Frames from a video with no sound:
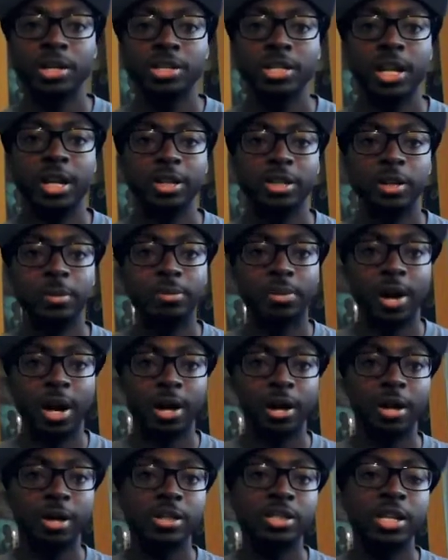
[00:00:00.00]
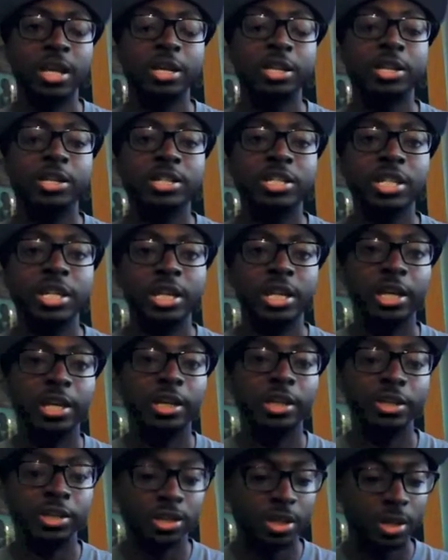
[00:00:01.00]
selling your product, selling your
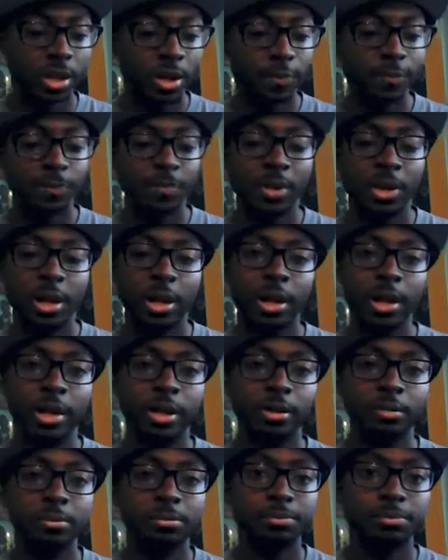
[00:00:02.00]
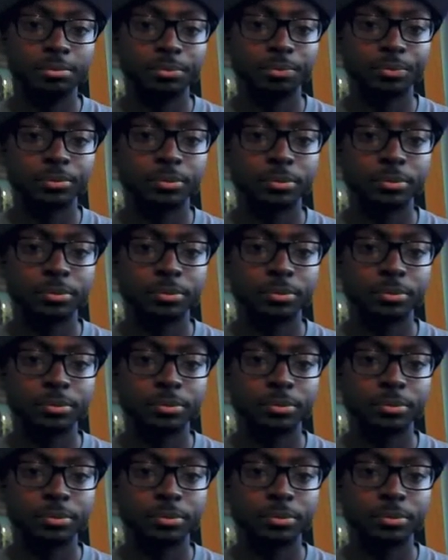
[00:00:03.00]
CDs, and